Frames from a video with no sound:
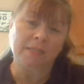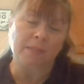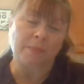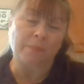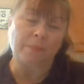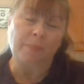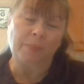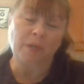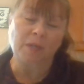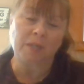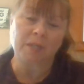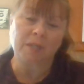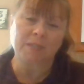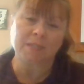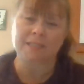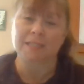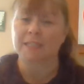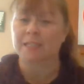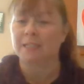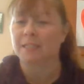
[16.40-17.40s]
and
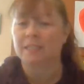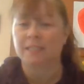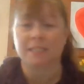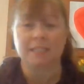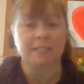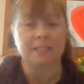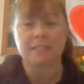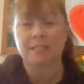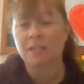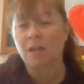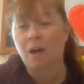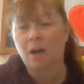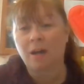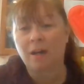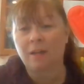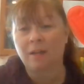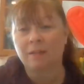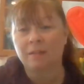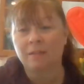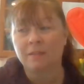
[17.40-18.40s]
books and to sing
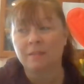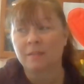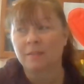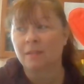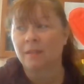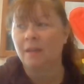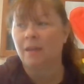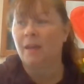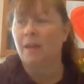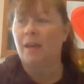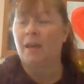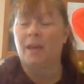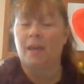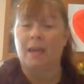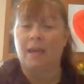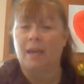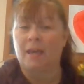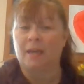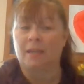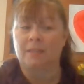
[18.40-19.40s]
songs
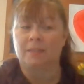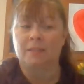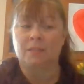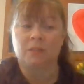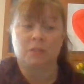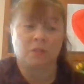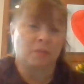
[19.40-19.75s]
and to do